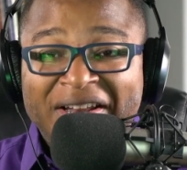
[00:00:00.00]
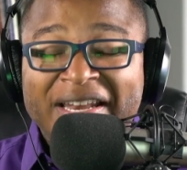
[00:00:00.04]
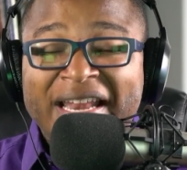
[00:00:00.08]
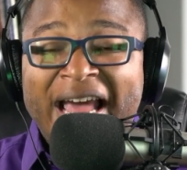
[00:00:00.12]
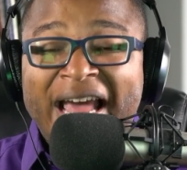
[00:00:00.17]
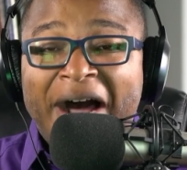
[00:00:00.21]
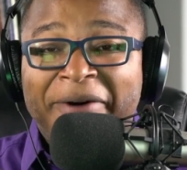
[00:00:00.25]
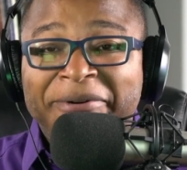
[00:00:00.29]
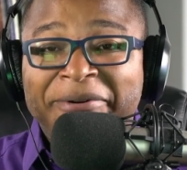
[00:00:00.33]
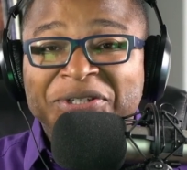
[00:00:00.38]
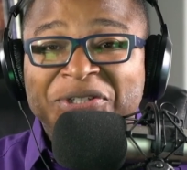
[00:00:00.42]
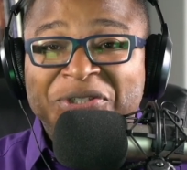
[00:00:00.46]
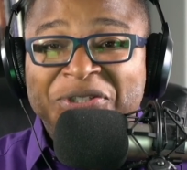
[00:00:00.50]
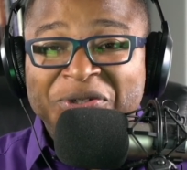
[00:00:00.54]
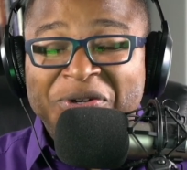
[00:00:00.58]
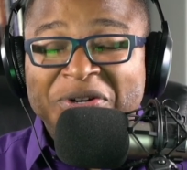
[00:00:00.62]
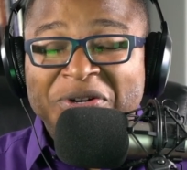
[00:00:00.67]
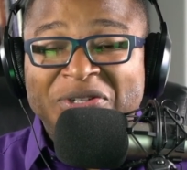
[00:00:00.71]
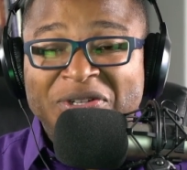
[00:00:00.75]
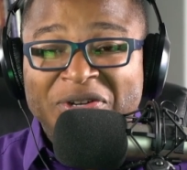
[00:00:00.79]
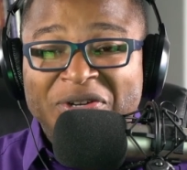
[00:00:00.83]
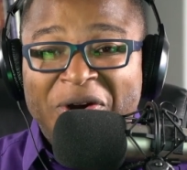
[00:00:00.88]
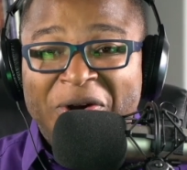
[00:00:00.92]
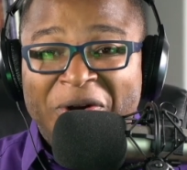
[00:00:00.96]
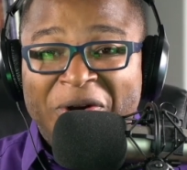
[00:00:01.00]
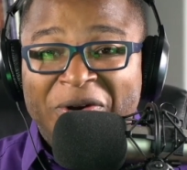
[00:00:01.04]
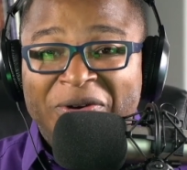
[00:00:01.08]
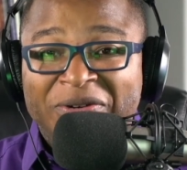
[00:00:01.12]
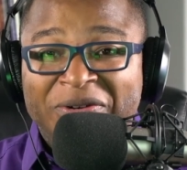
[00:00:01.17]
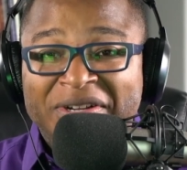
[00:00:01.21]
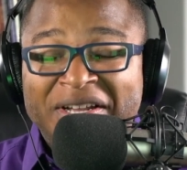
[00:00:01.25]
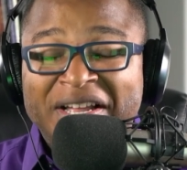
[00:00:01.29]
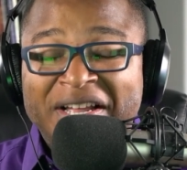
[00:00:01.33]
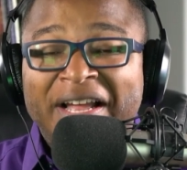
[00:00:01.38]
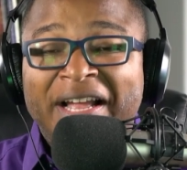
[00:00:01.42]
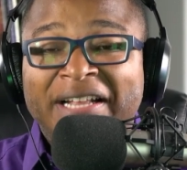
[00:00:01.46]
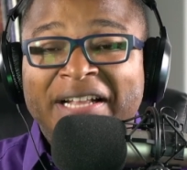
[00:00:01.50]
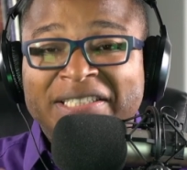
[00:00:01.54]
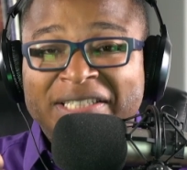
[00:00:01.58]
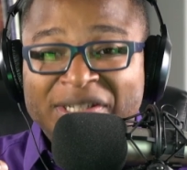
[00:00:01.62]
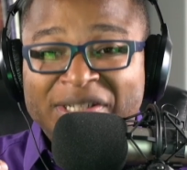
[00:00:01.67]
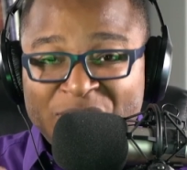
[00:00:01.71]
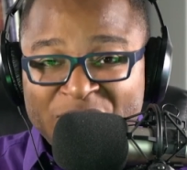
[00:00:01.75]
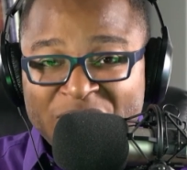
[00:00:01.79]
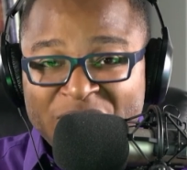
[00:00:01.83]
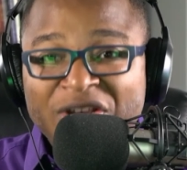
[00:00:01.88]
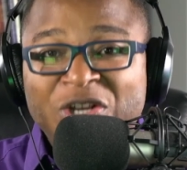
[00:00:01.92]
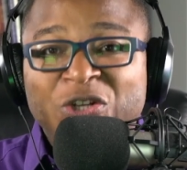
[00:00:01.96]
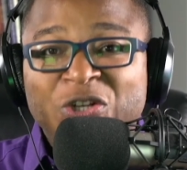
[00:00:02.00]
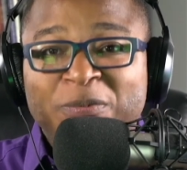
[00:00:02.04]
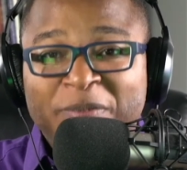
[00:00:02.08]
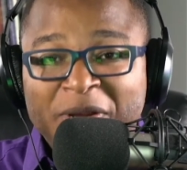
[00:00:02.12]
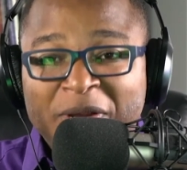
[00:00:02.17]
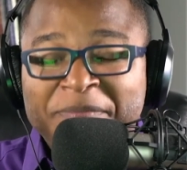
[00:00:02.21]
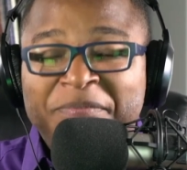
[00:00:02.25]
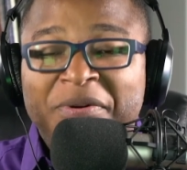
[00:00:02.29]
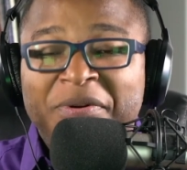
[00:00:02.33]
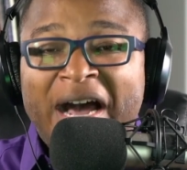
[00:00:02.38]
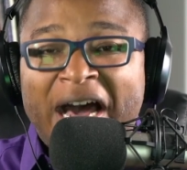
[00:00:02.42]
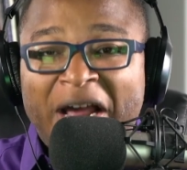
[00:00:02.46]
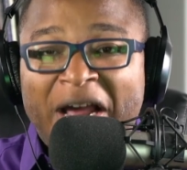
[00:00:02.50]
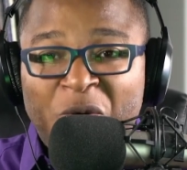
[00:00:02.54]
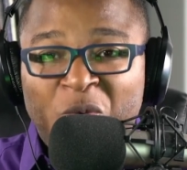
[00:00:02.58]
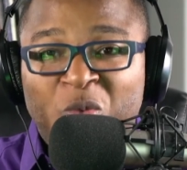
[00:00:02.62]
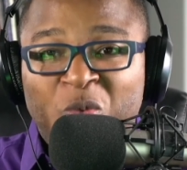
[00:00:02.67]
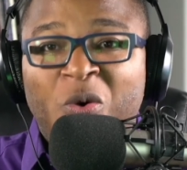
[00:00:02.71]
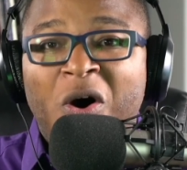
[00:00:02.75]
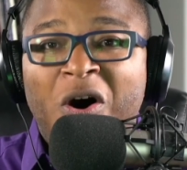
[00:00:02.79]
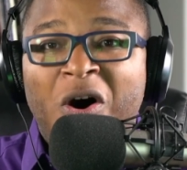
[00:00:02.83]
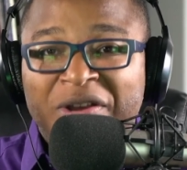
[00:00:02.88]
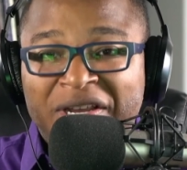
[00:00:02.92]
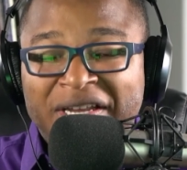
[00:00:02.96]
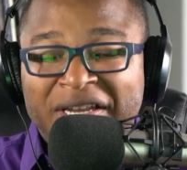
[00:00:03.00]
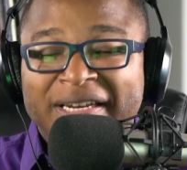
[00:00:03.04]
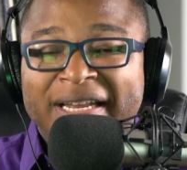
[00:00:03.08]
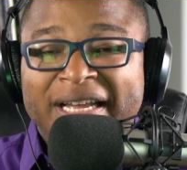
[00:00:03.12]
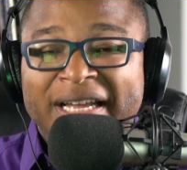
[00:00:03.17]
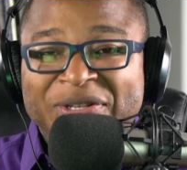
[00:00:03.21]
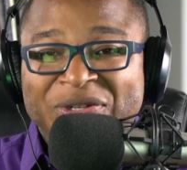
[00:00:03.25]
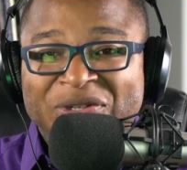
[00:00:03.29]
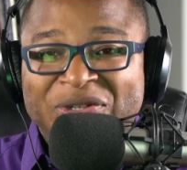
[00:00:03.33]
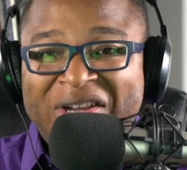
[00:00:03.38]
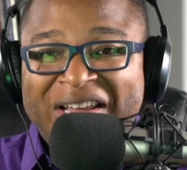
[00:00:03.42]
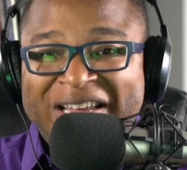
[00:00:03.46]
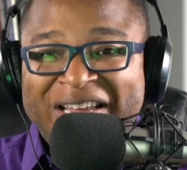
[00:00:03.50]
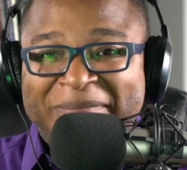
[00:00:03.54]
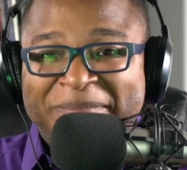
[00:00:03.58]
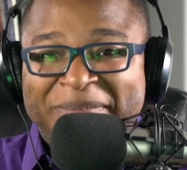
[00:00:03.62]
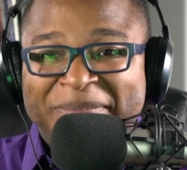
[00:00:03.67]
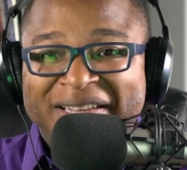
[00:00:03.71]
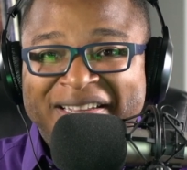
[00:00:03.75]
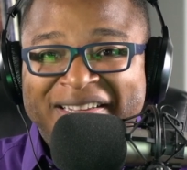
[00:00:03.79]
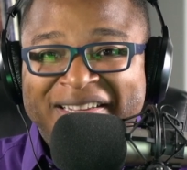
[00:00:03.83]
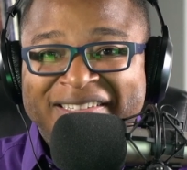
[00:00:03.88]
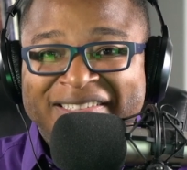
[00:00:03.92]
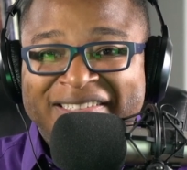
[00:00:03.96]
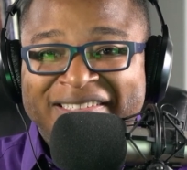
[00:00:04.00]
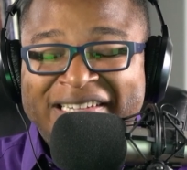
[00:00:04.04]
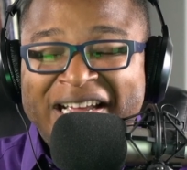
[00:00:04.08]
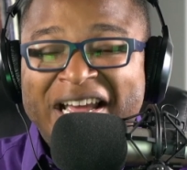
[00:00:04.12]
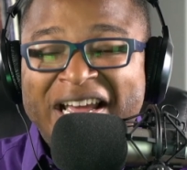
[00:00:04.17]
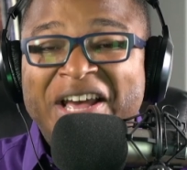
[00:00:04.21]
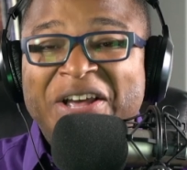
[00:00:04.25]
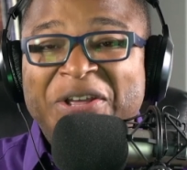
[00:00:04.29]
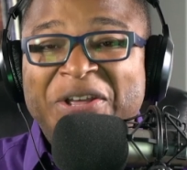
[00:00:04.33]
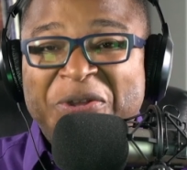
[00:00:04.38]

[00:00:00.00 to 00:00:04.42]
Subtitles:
Now it's your turn to teach people how to walk in that same peace.